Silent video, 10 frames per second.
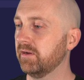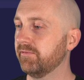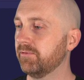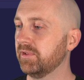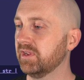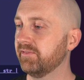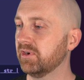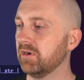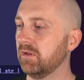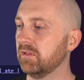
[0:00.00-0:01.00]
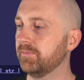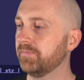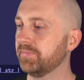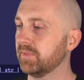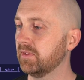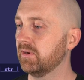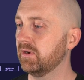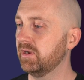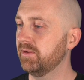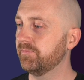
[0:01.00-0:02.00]
for the given column.
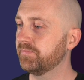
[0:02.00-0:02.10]
Right?